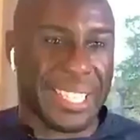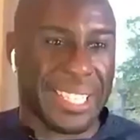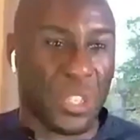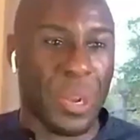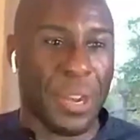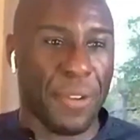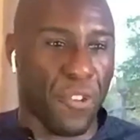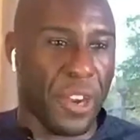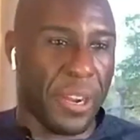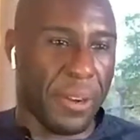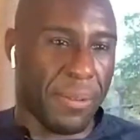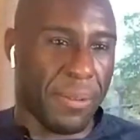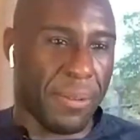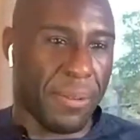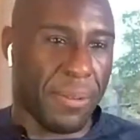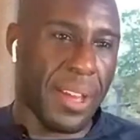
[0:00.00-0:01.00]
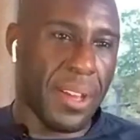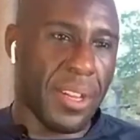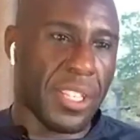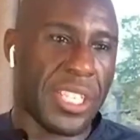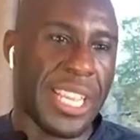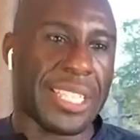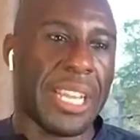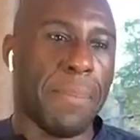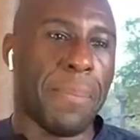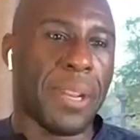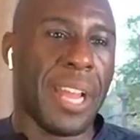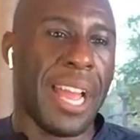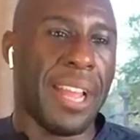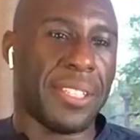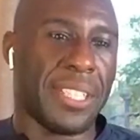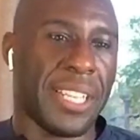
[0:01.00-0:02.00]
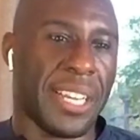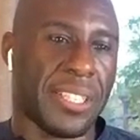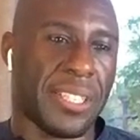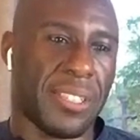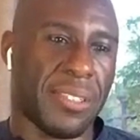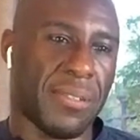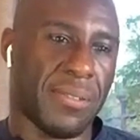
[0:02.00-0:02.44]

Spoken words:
He's 23. Yeah. September 96,